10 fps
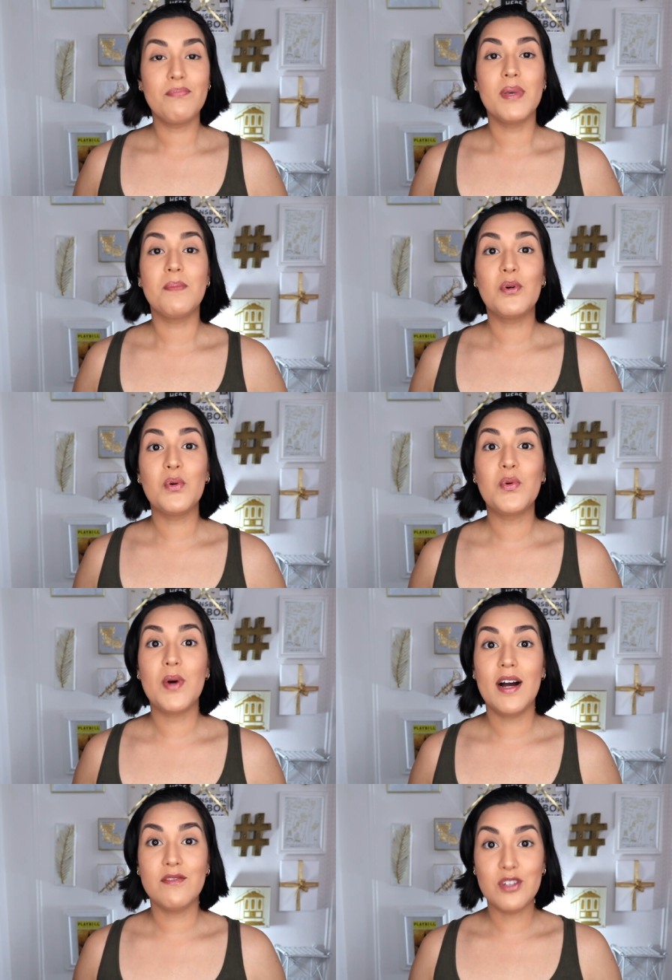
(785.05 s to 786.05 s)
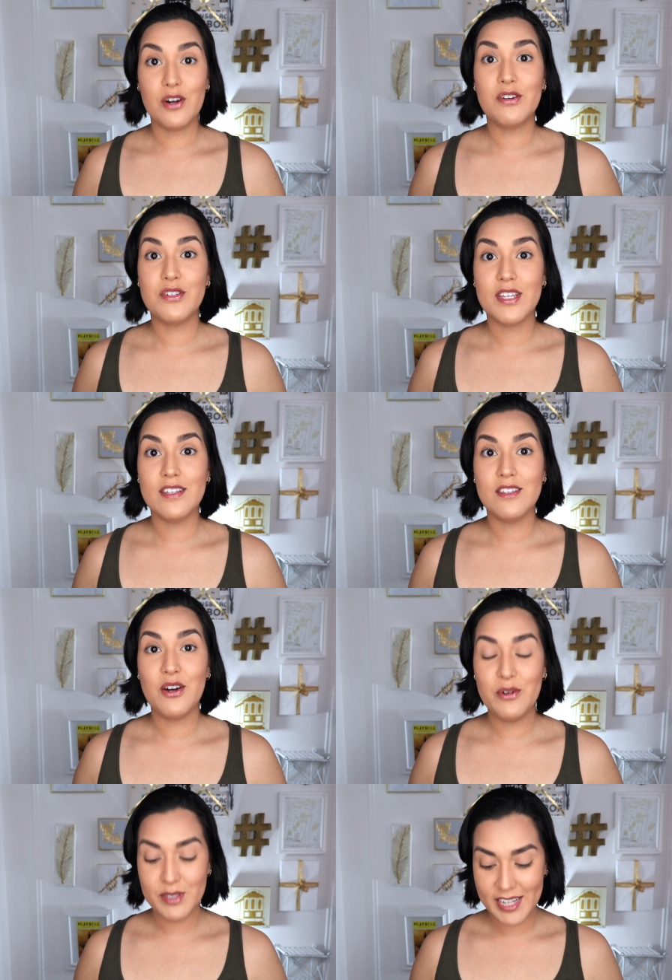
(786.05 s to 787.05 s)
people who have darker skin
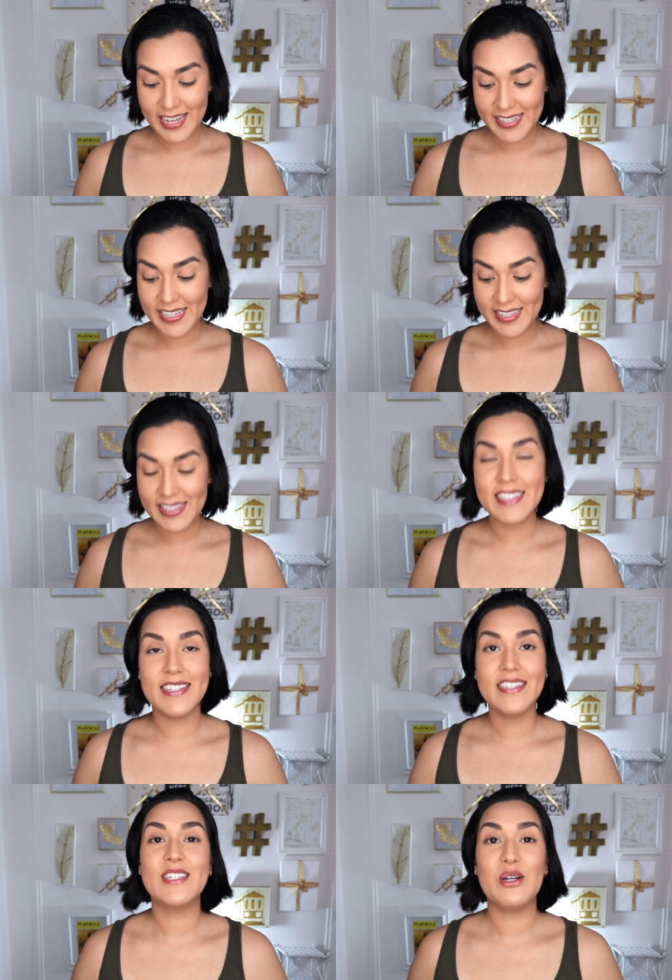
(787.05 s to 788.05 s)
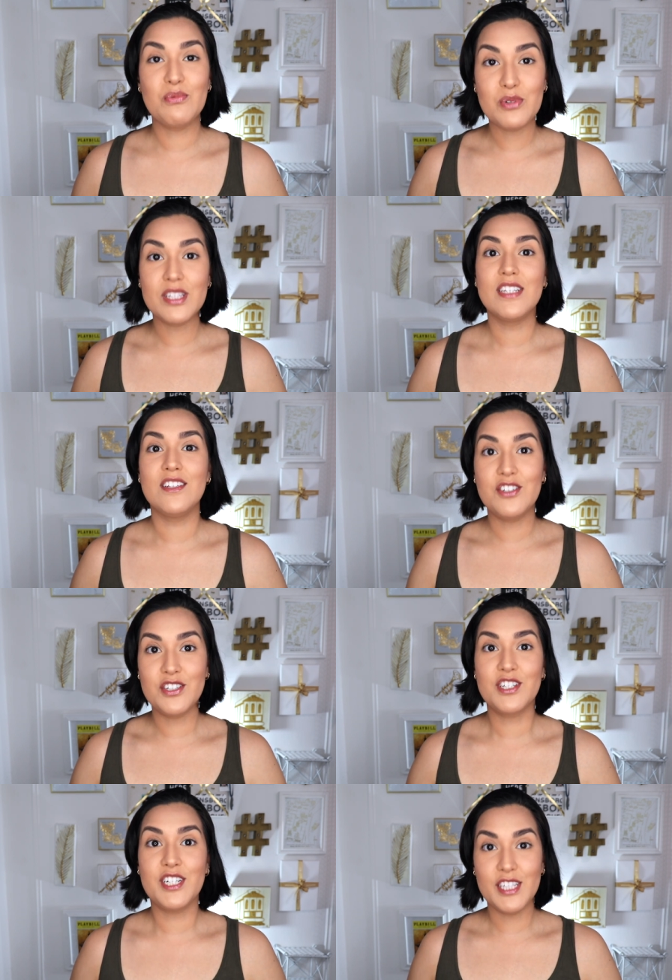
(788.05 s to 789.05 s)
tones, I think this is a really
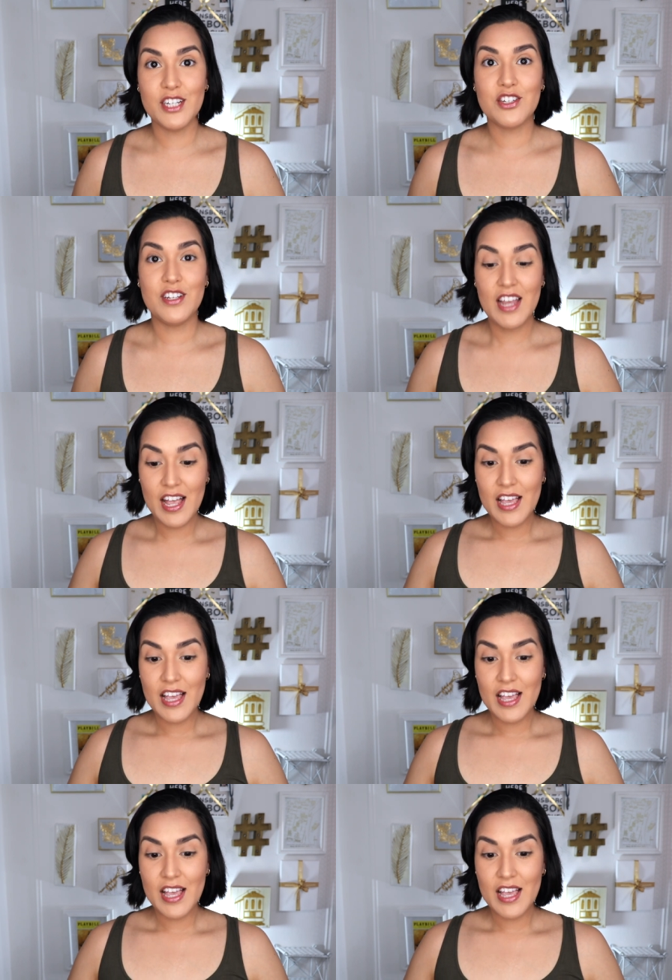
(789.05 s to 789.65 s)
good collection.